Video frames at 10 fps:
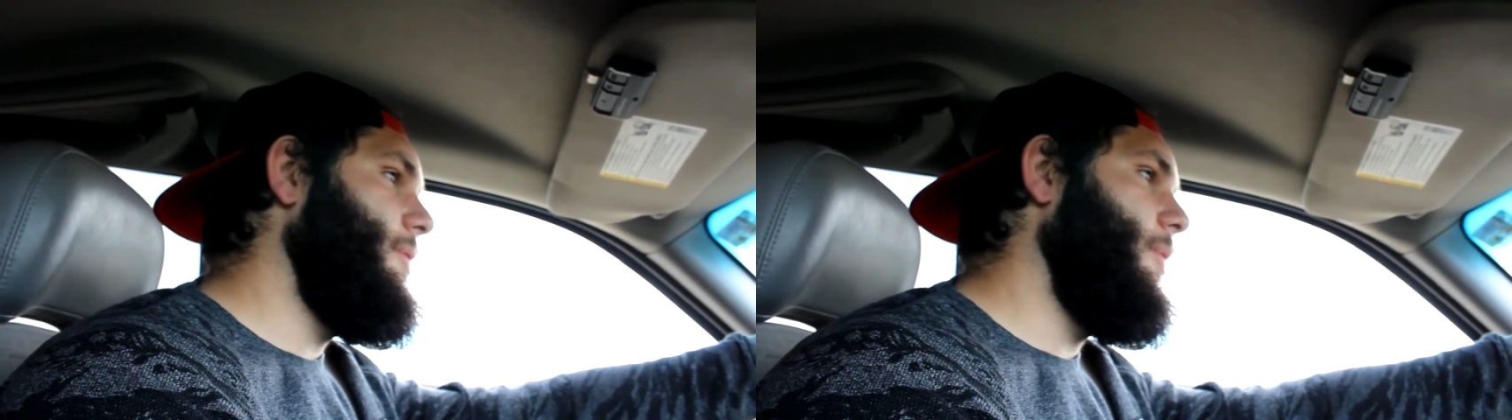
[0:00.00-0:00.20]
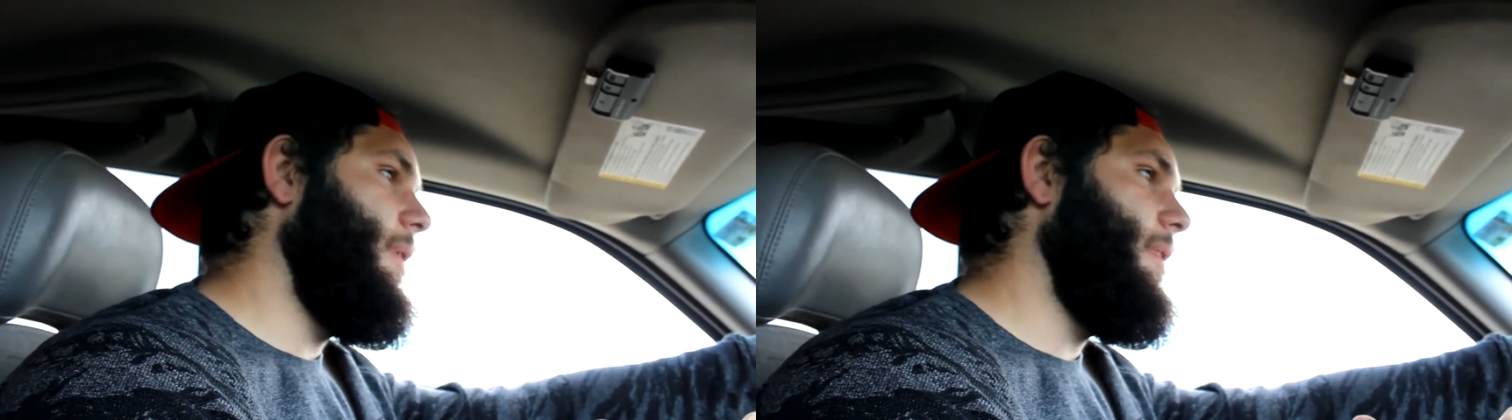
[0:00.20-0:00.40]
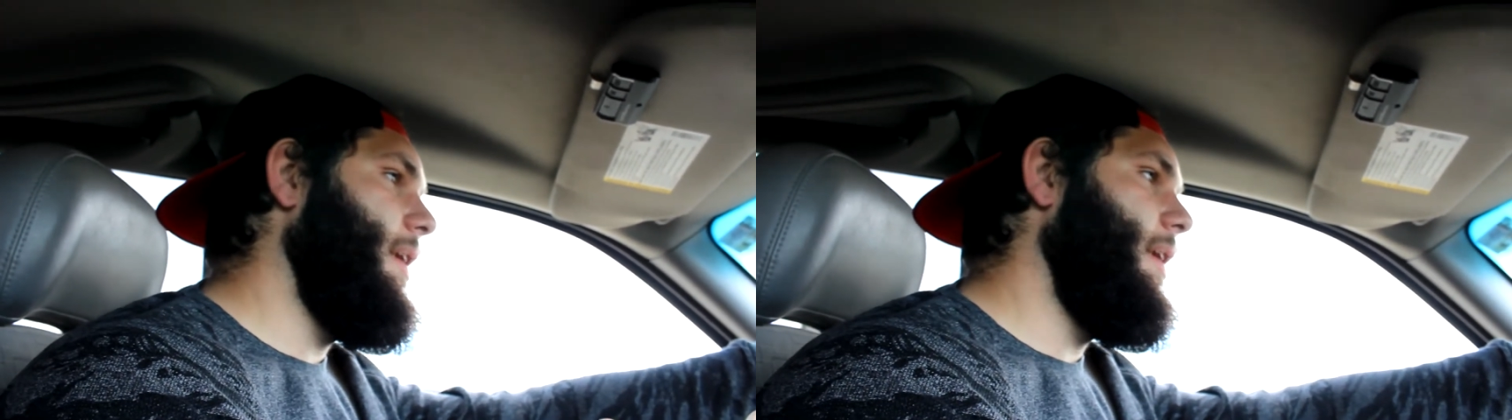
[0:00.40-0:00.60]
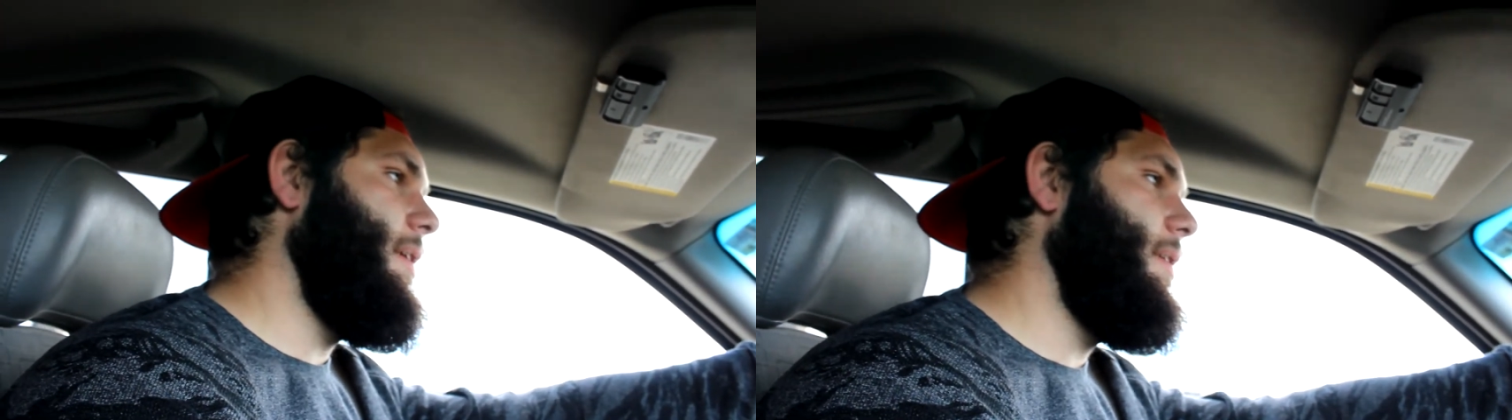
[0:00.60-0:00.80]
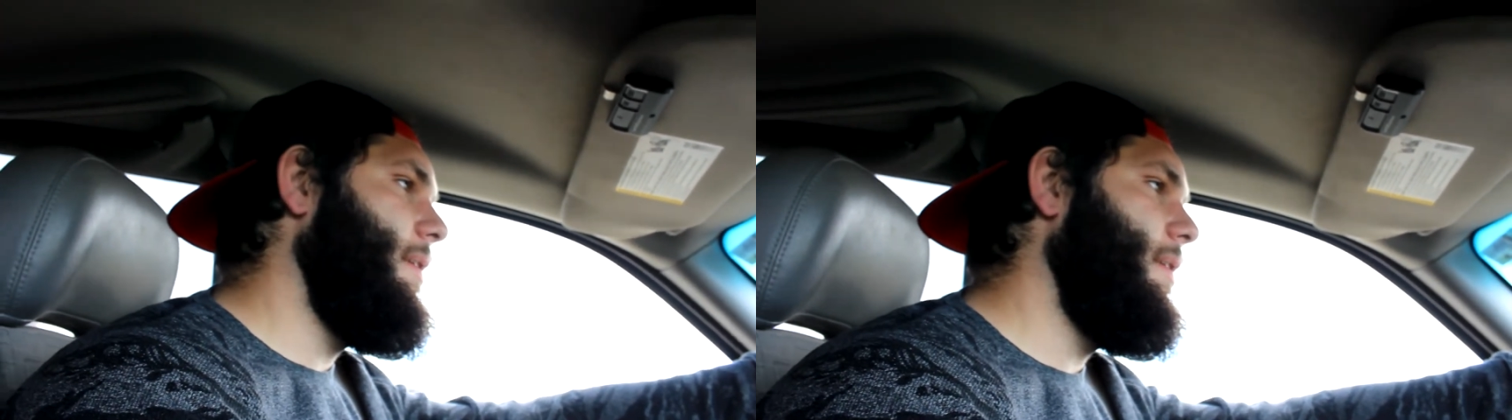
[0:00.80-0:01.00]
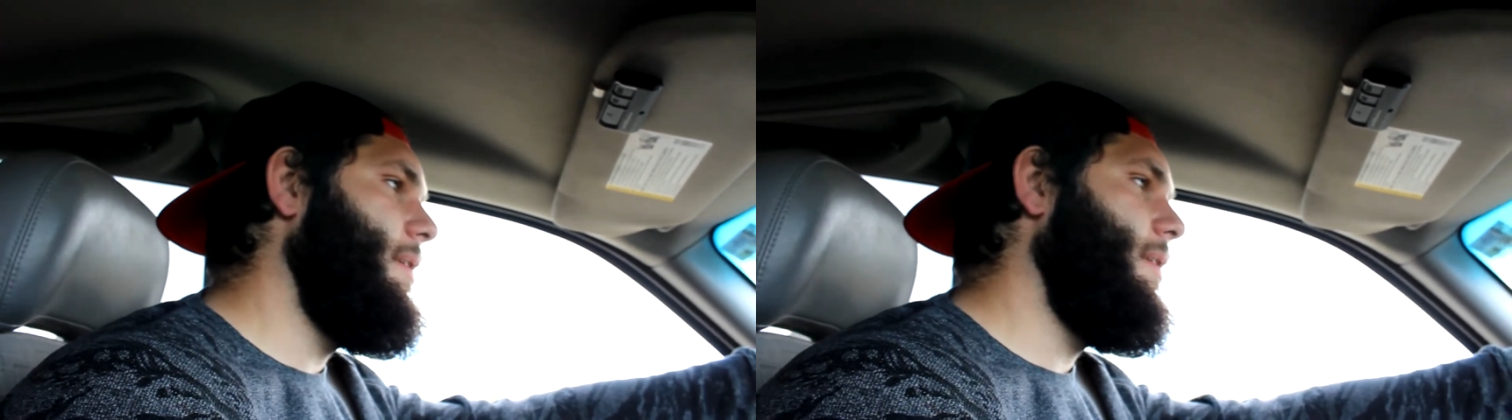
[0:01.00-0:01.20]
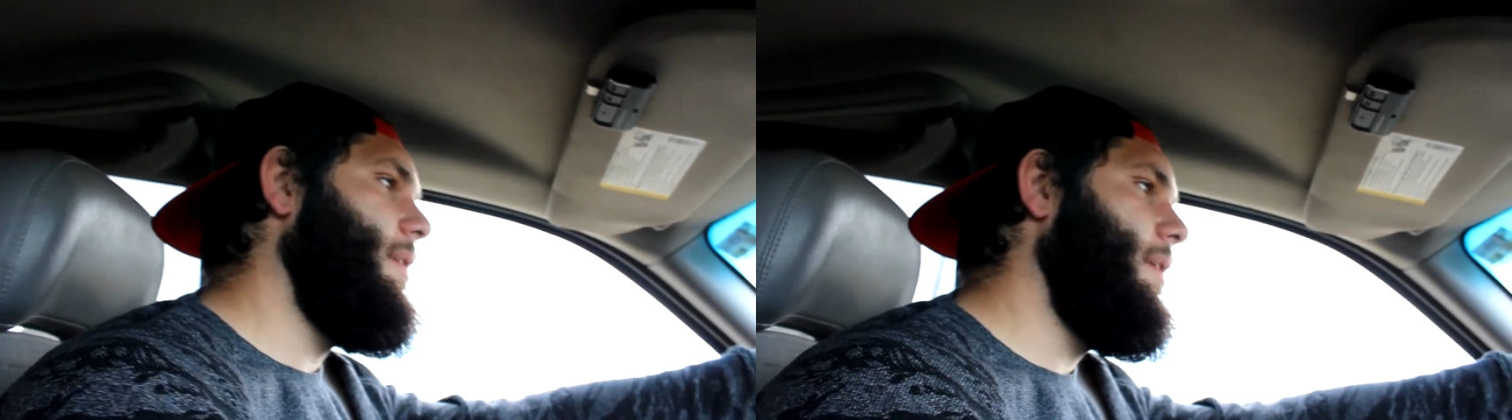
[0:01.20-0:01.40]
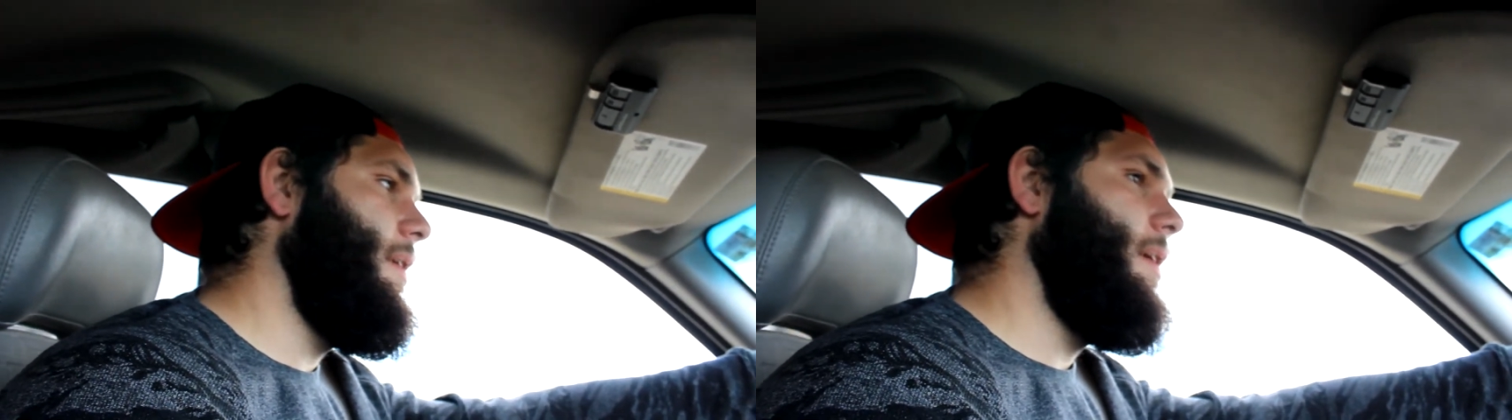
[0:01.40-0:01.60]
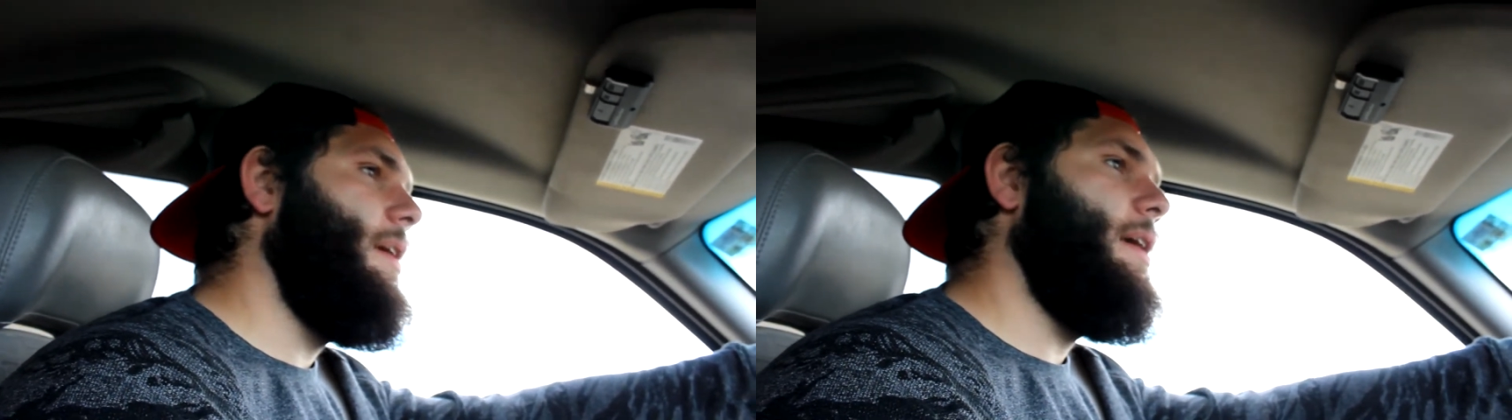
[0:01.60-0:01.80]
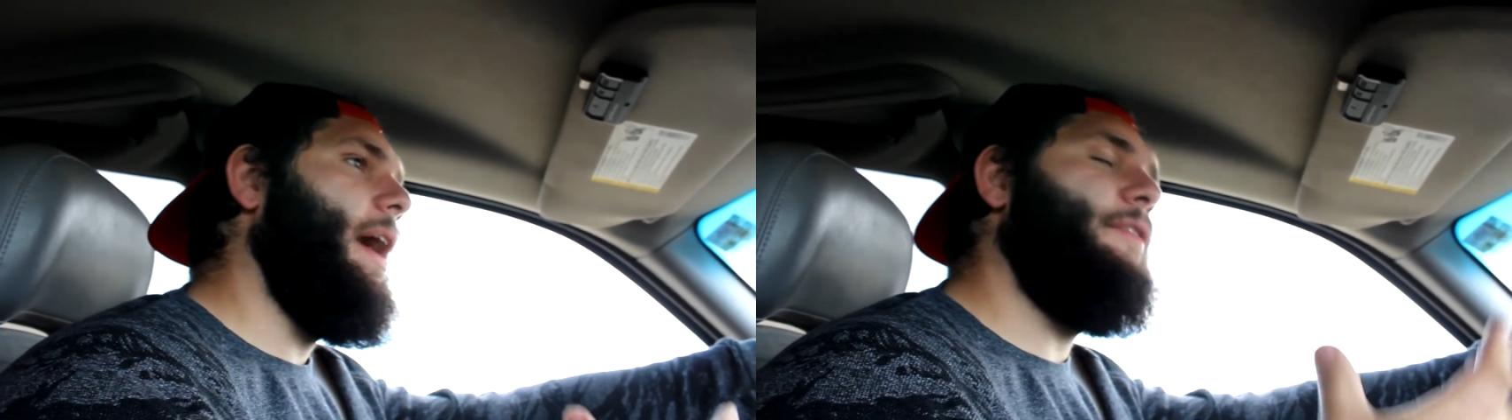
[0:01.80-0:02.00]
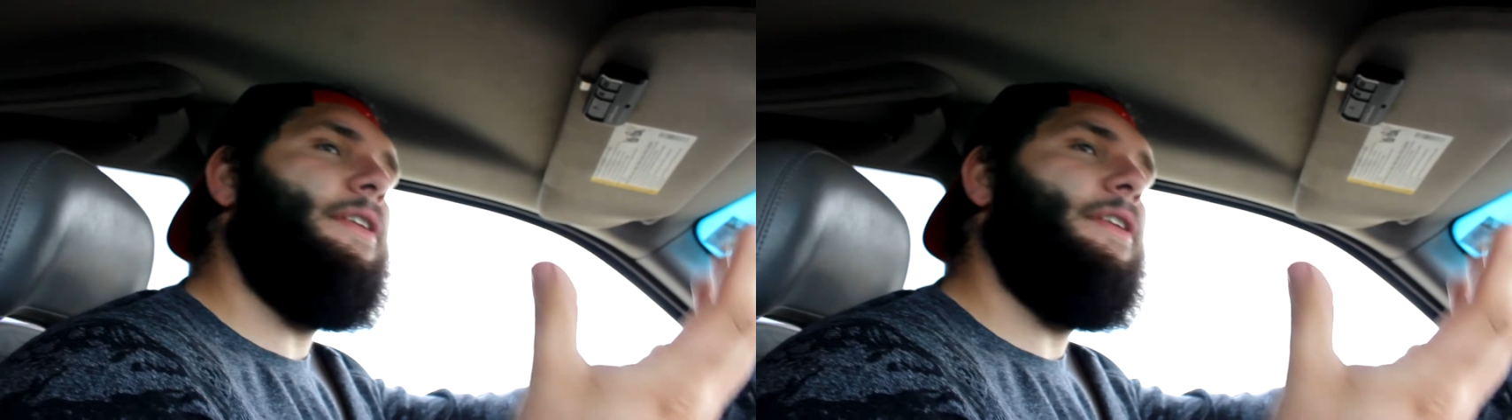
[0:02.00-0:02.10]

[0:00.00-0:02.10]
Going there. I